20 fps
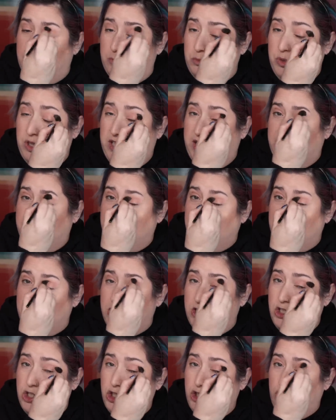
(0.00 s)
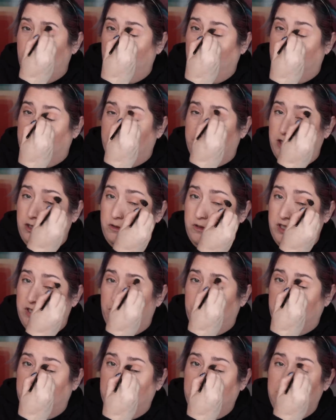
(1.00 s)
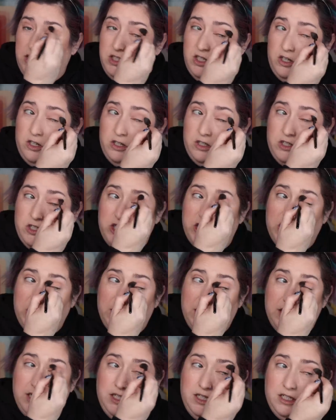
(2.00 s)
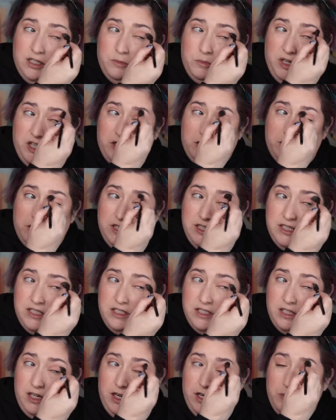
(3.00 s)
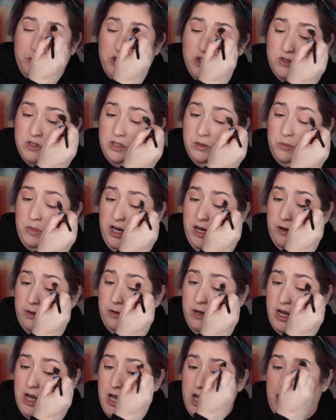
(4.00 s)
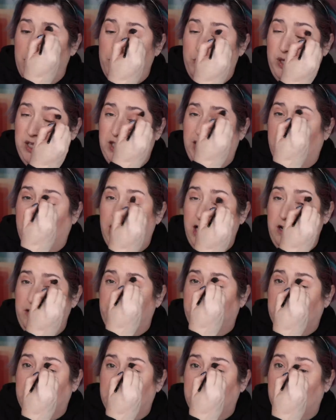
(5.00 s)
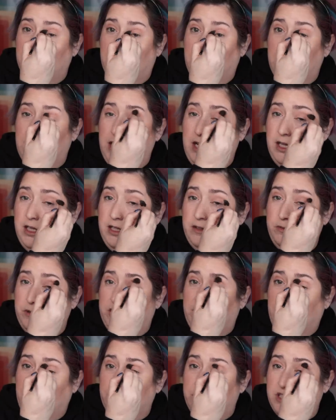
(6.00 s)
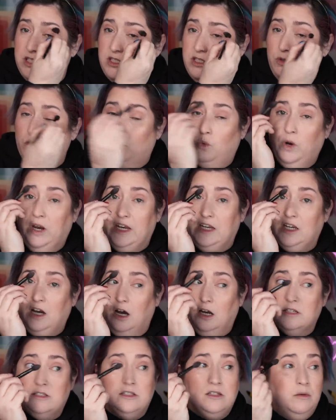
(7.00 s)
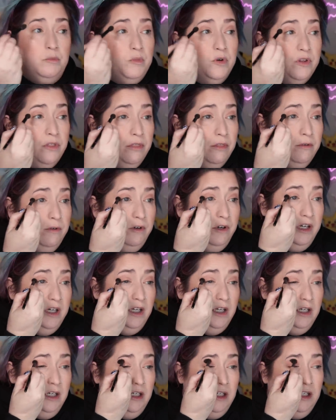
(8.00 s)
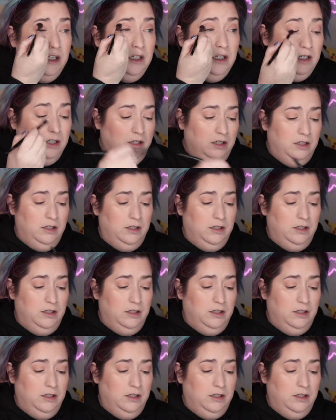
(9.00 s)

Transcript: blend into when I go in with the darker shade in my crease. I'm using my beloved, cannot live without it, Wayne Goss number three.